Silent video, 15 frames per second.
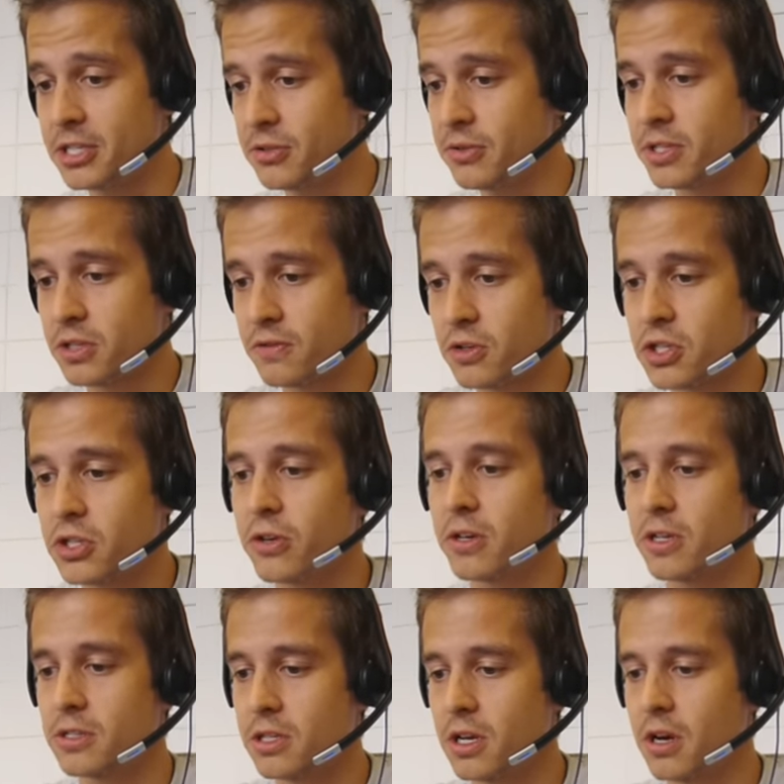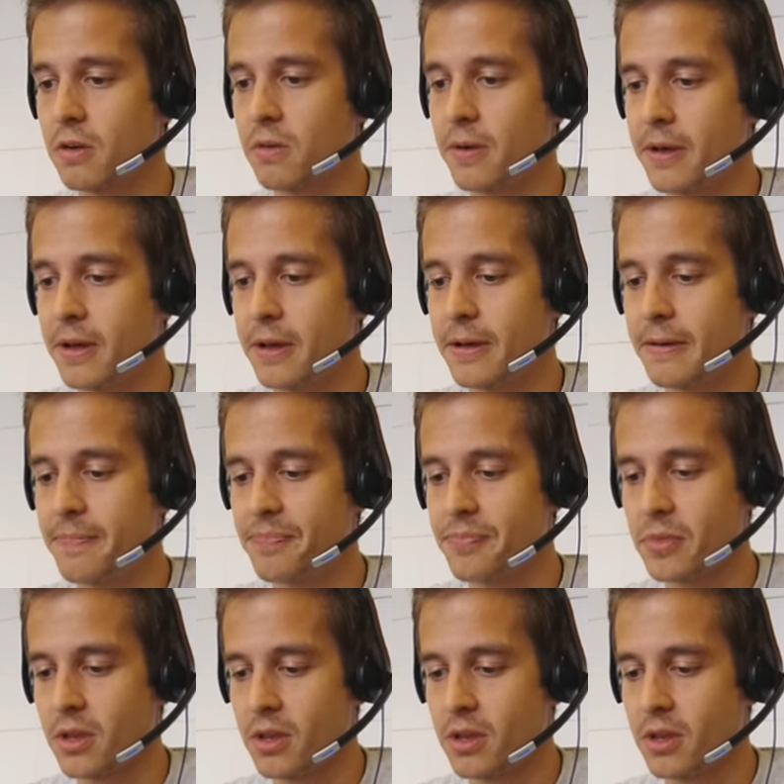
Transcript: students for sure. So. Um,